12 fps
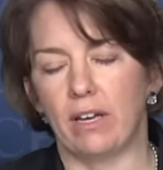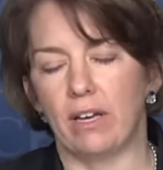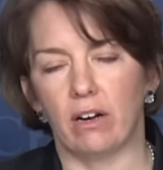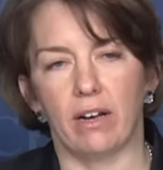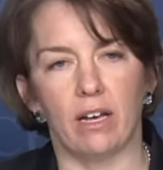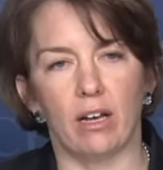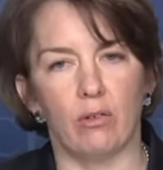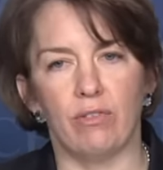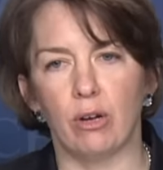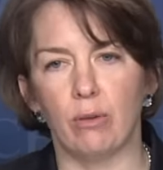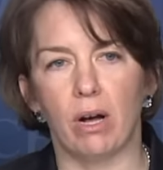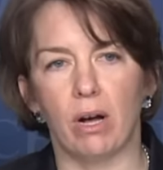very a
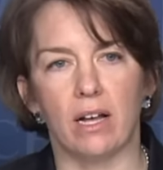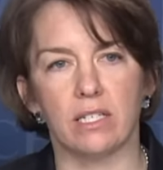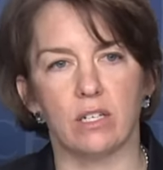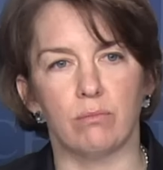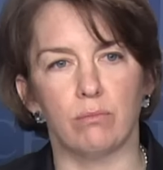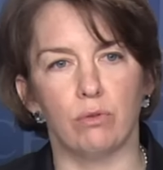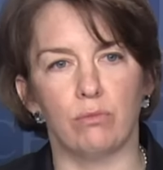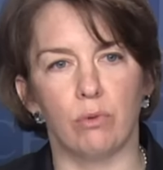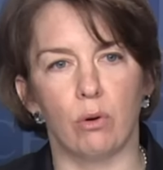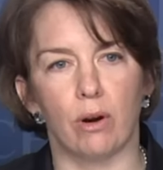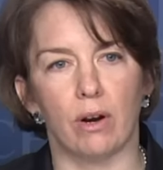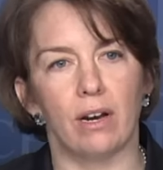very positive move
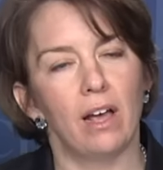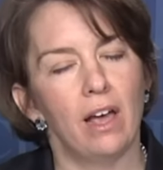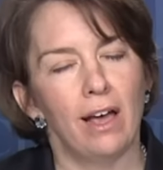forward.